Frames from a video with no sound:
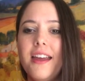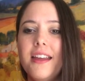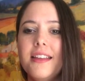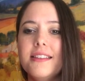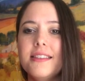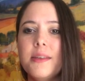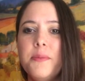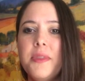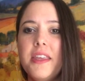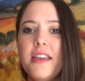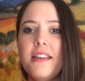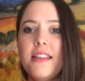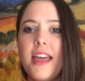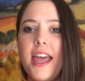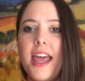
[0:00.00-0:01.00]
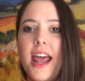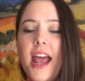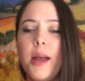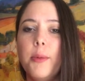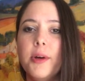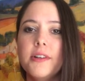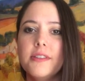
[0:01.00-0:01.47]
it's something that
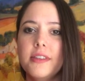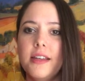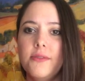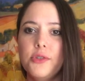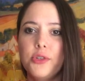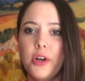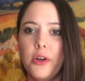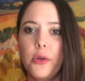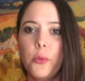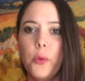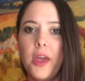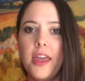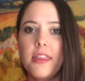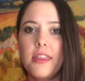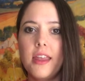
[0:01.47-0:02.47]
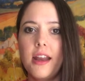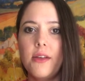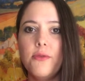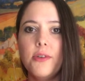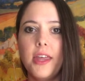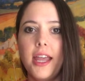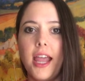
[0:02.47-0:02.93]
I personally have struggled with and I
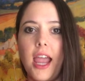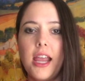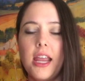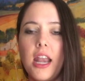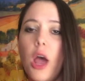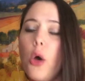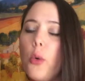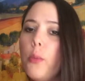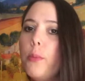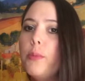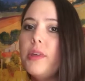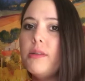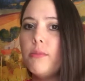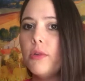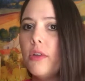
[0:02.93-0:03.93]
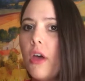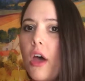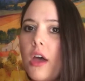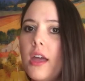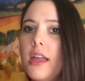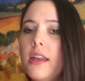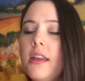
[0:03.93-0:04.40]
feel like I can help people
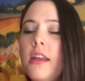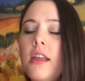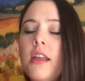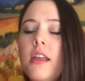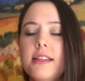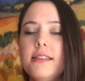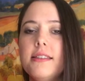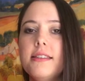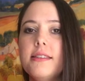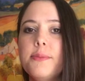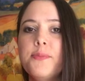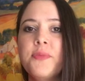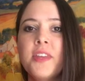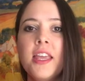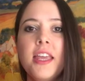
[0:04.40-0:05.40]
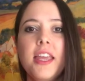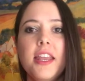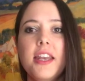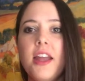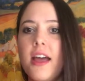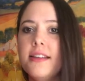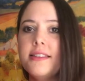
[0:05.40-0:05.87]
on. It's
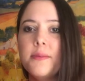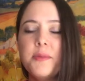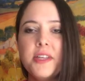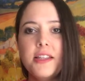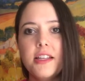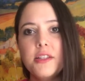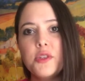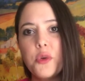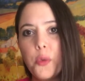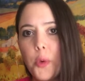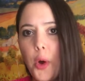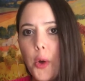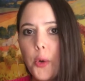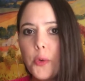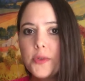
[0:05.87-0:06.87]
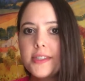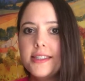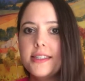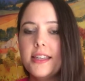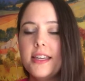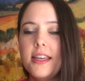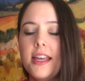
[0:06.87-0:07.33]
not something that's
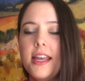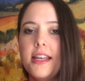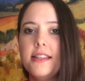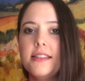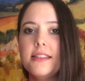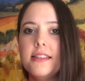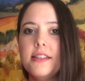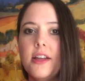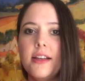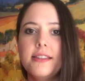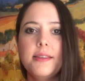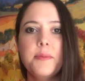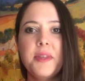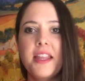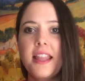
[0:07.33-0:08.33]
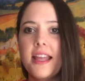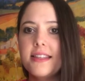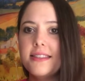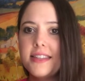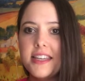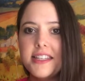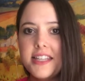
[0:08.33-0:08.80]
gross. It's not something
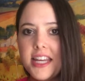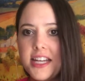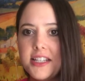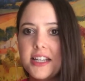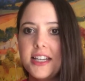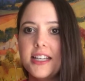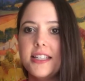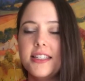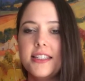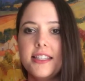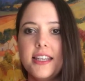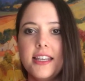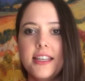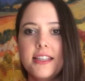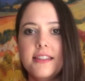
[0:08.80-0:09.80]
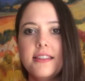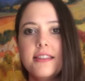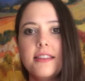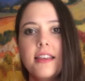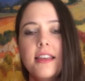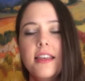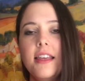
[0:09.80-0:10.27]
that's contagious.
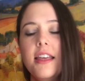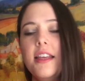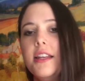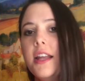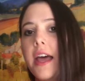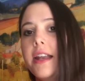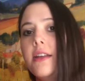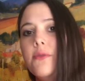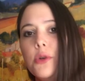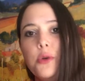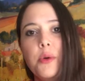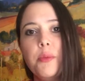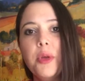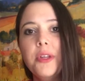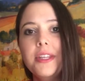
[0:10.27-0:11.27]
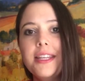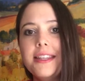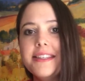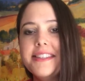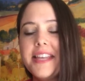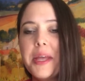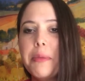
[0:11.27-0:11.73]
It's not even remotely
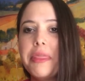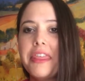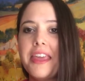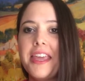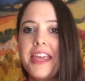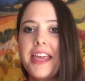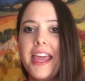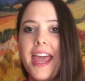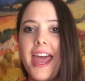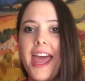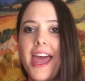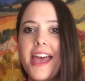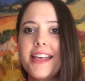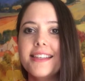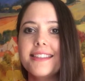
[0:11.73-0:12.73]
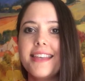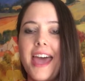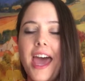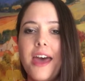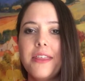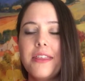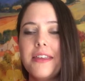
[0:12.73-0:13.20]
the same thing as
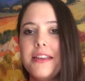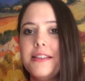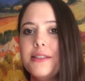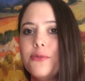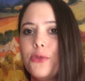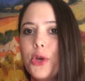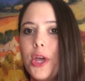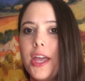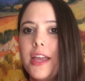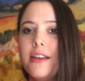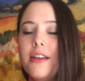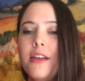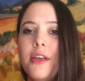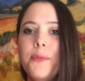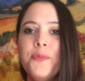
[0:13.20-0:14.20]
athlete's foot